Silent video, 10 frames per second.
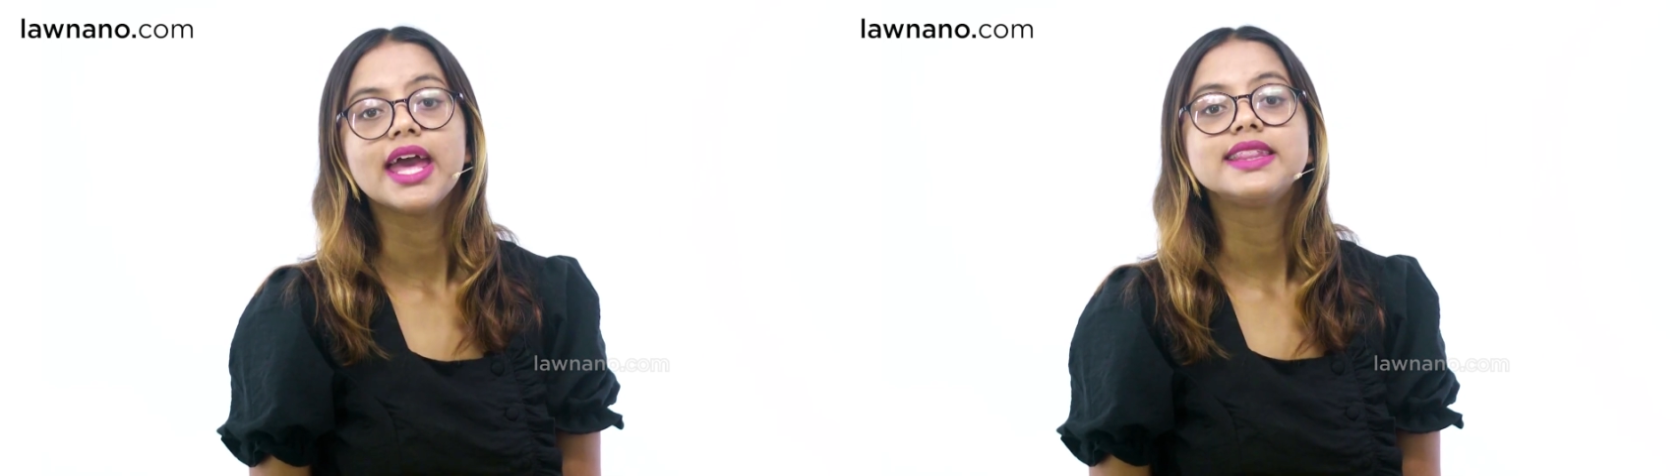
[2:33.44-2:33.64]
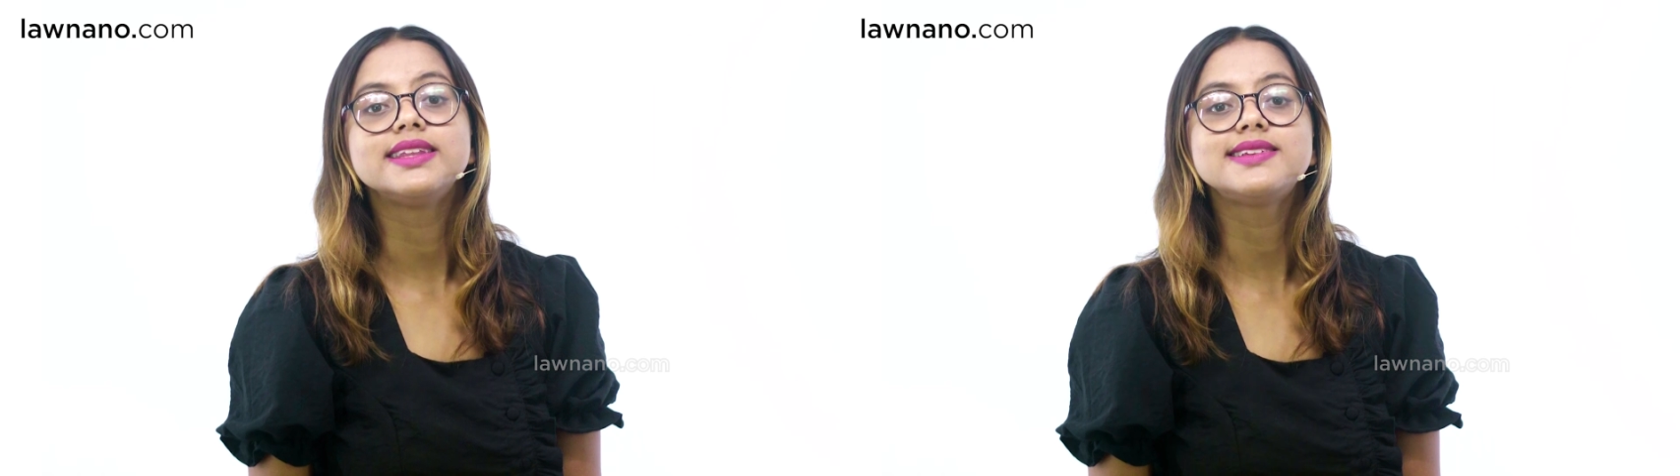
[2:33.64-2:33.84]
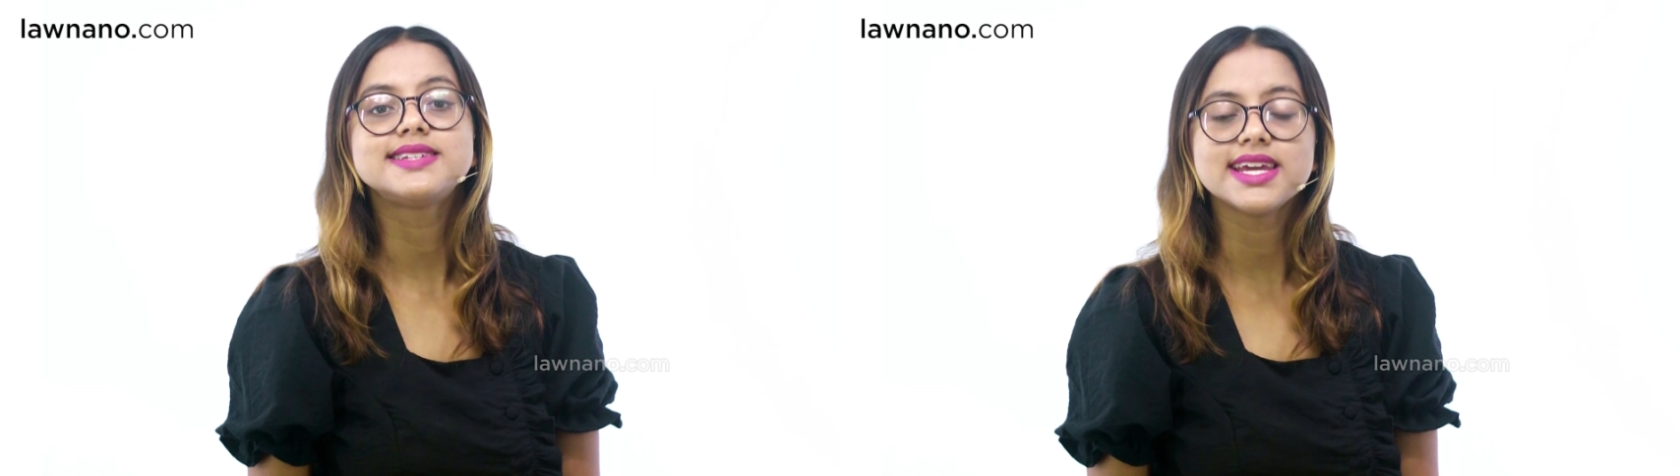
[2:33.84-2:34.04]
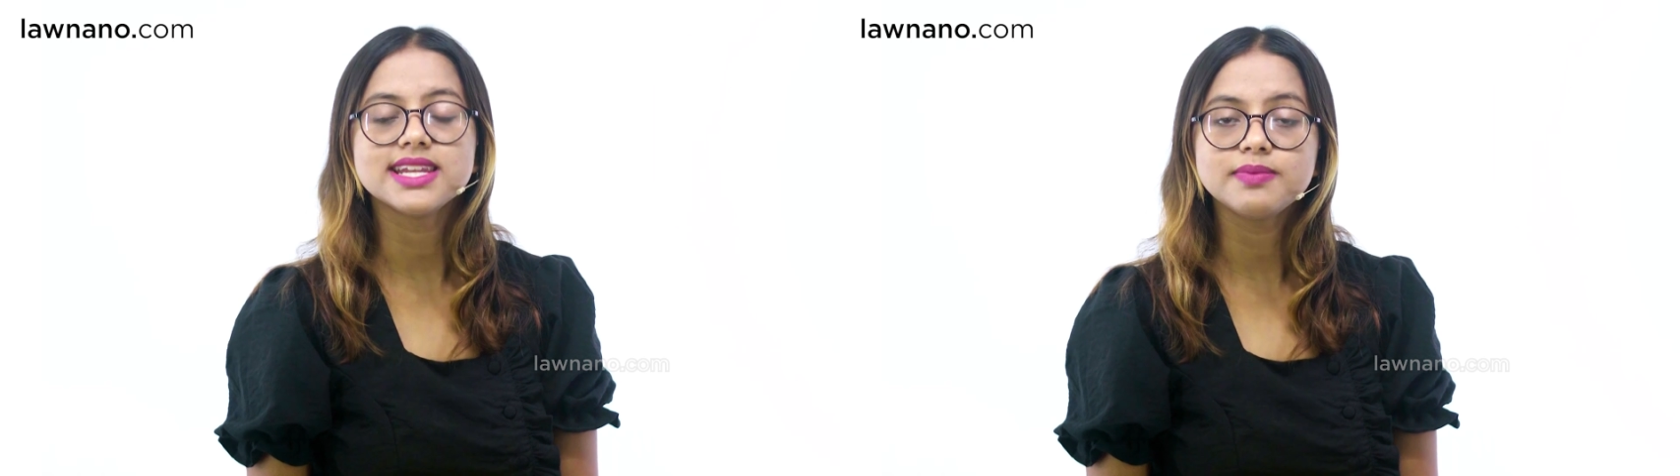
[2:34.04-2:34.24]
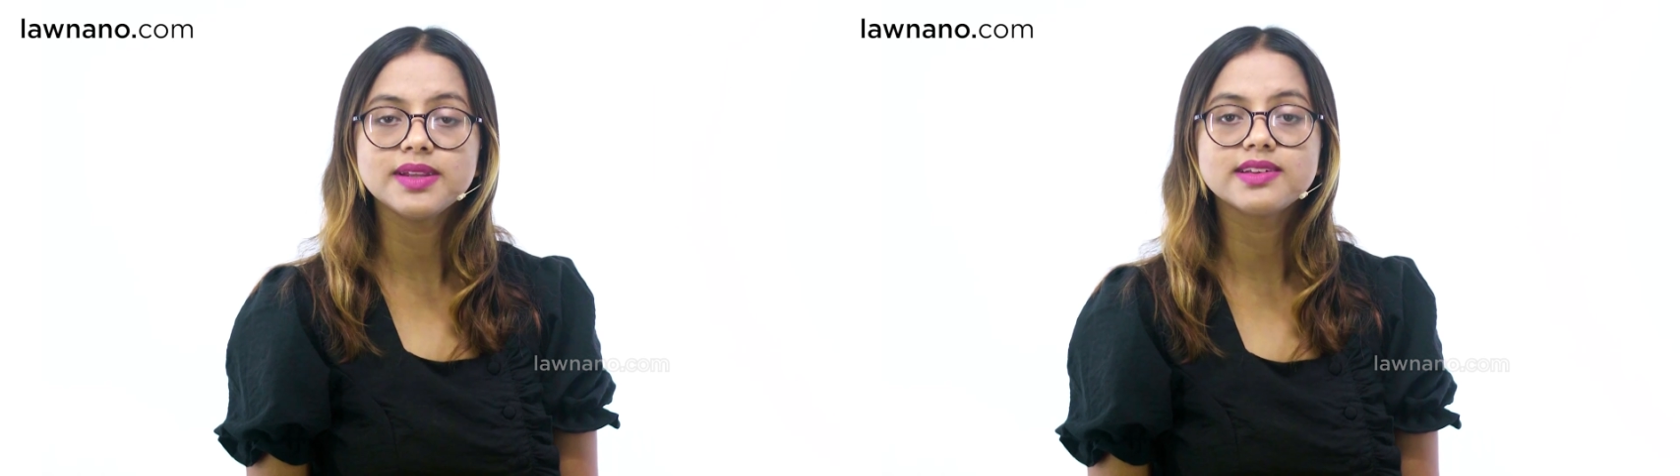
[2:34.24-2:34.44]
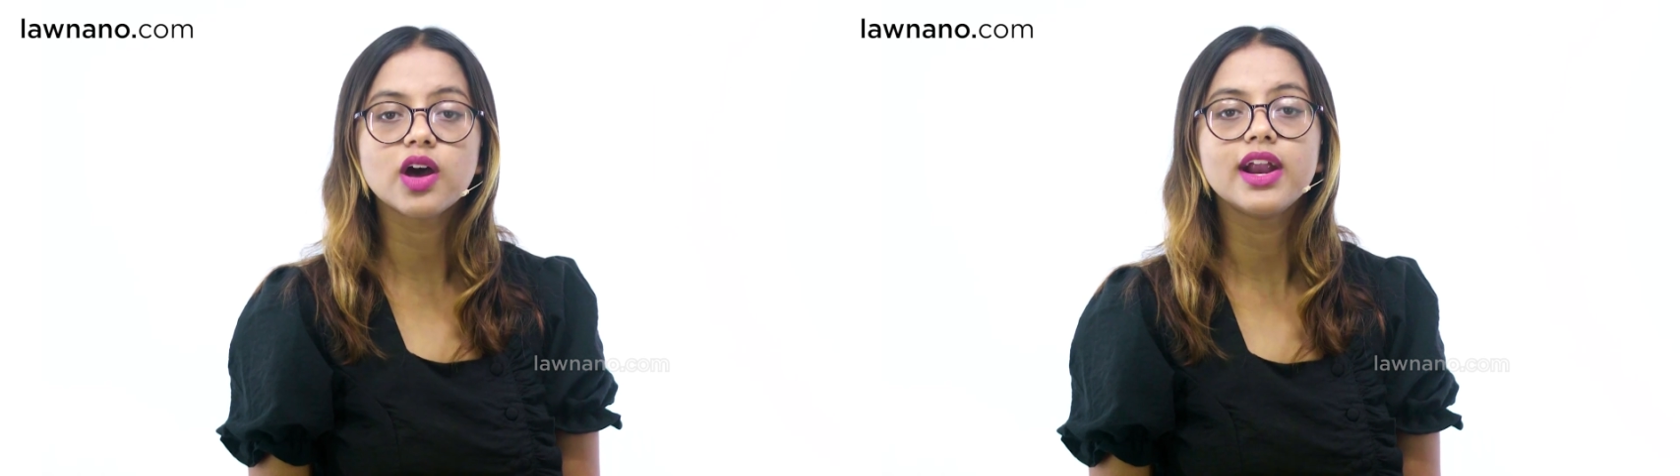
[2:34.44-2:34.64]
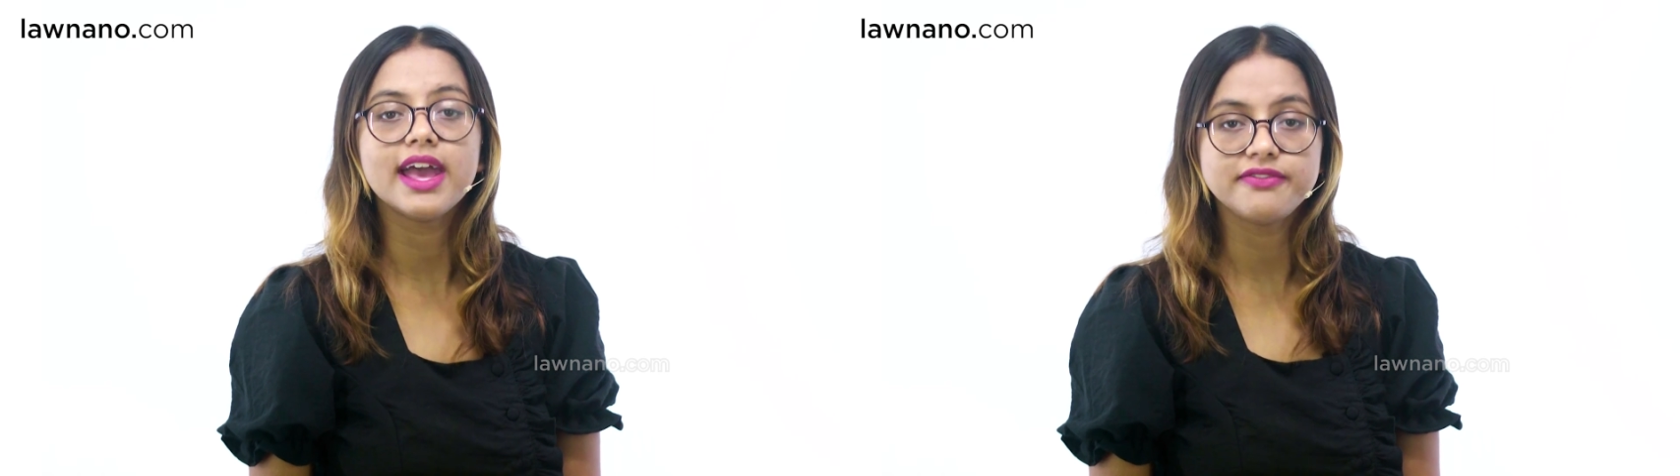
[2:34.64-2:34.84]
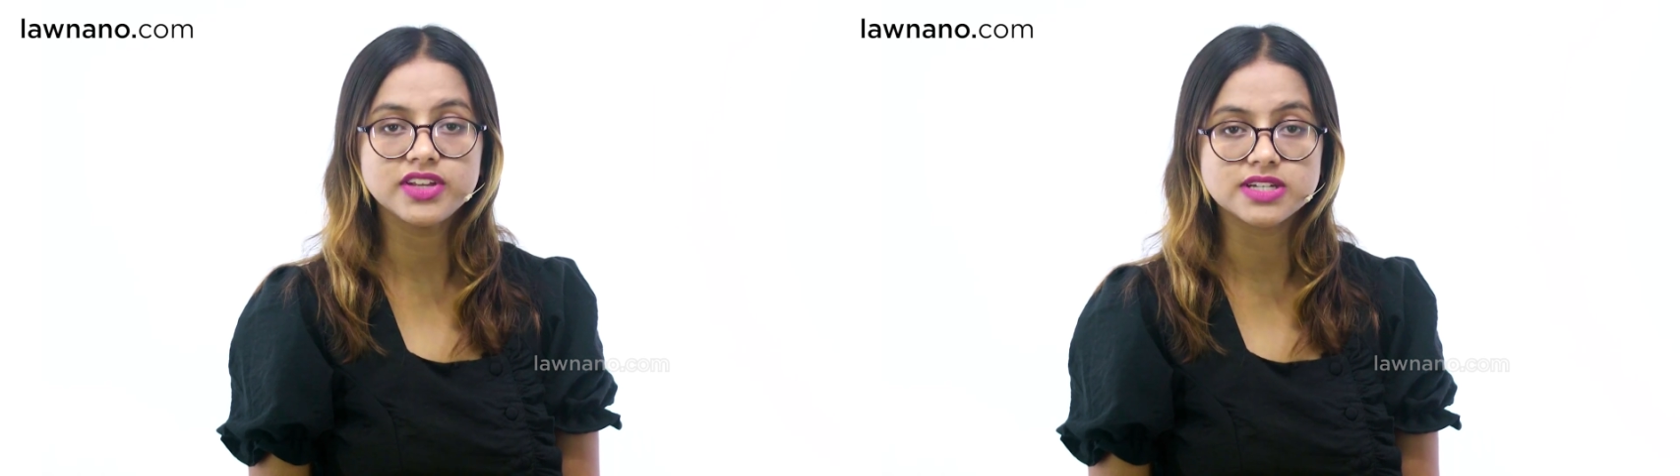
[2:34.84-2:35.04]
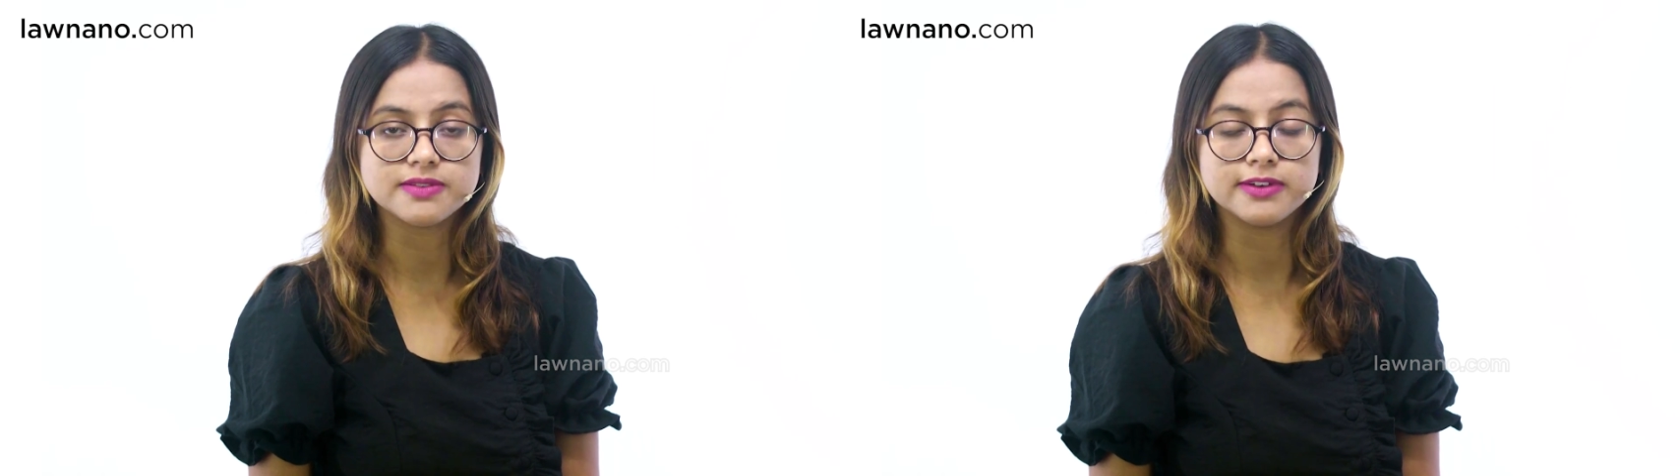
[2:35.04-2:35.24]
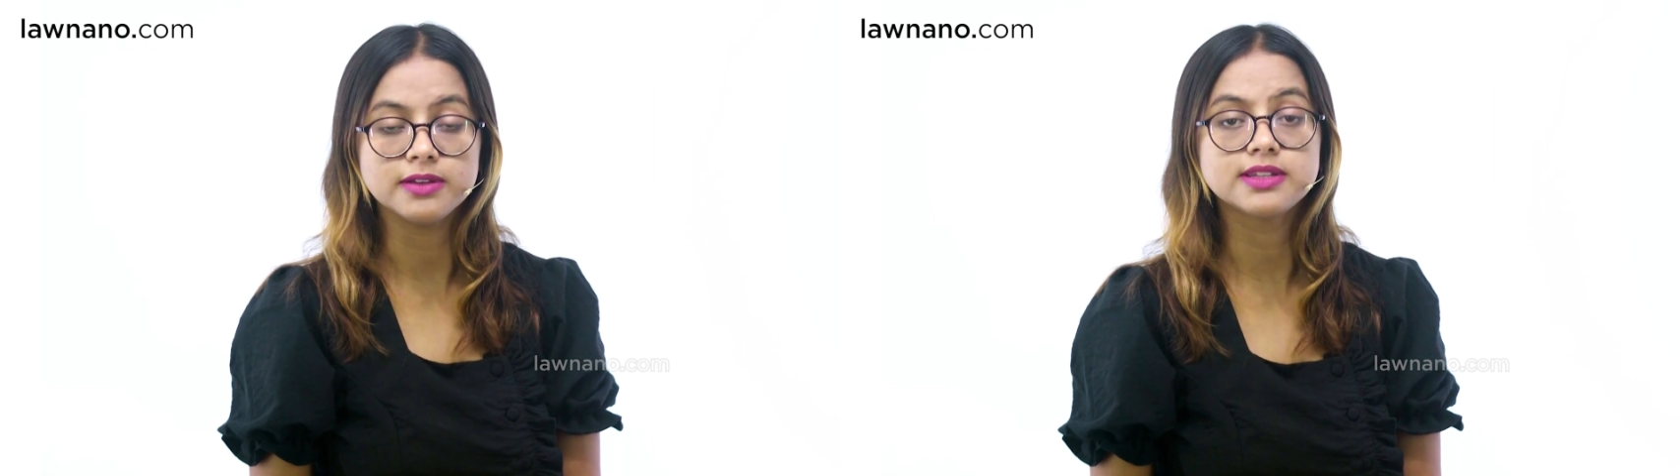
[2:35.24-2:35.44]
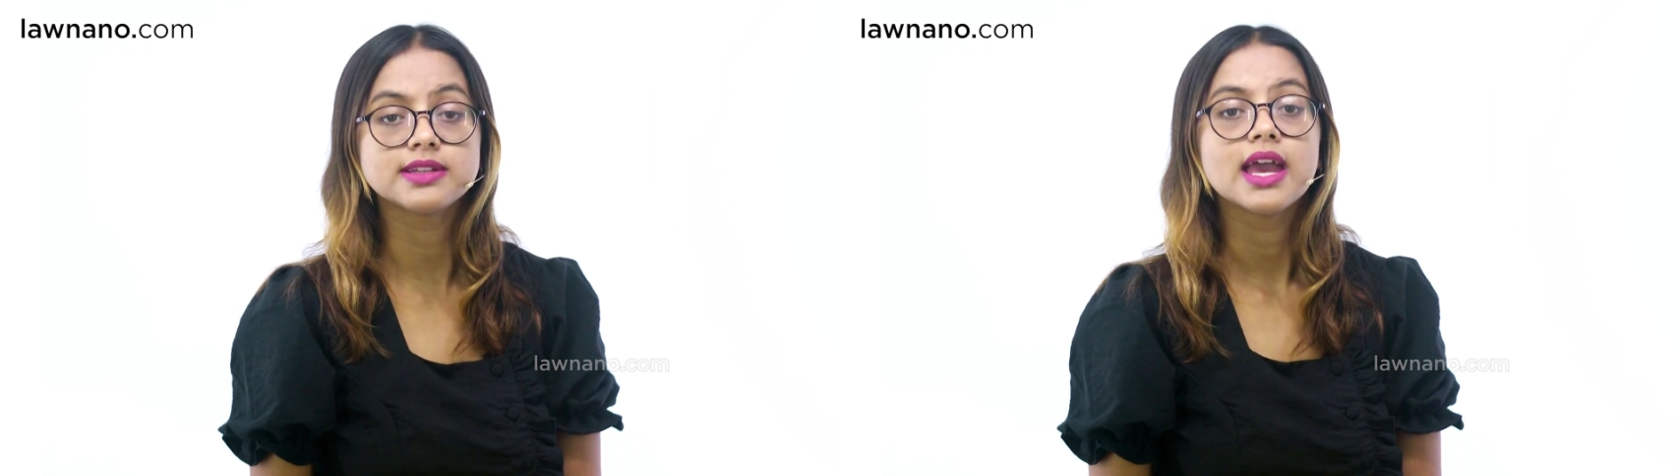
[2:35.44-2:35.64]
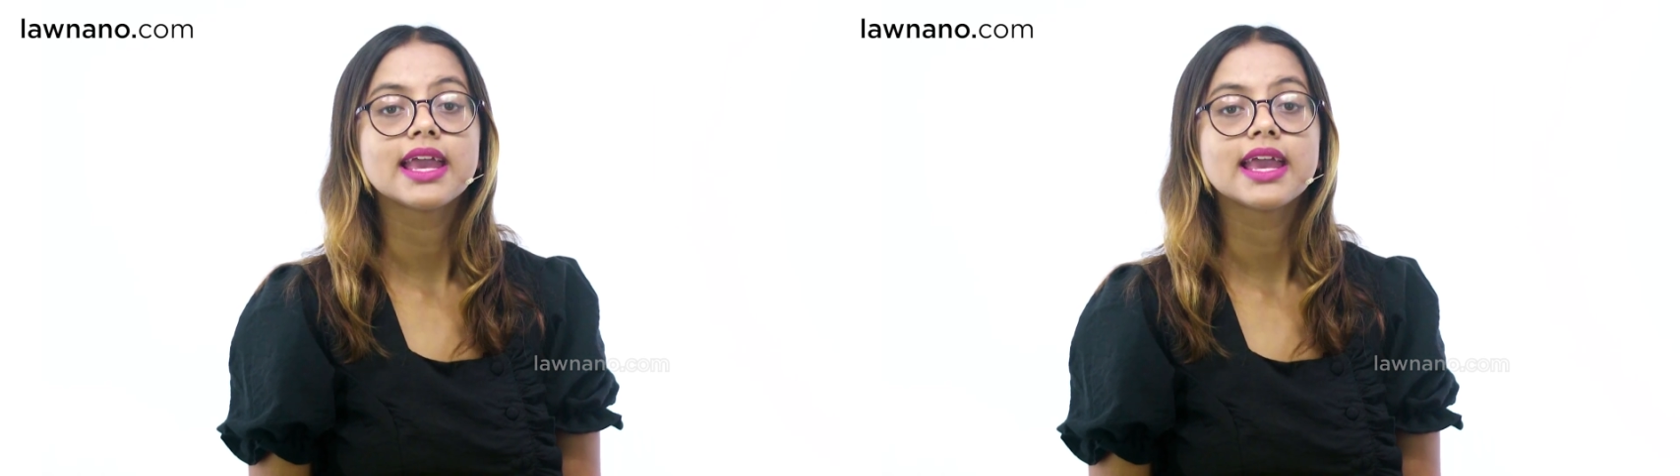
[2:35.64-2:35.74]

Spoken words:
The statements or affidavits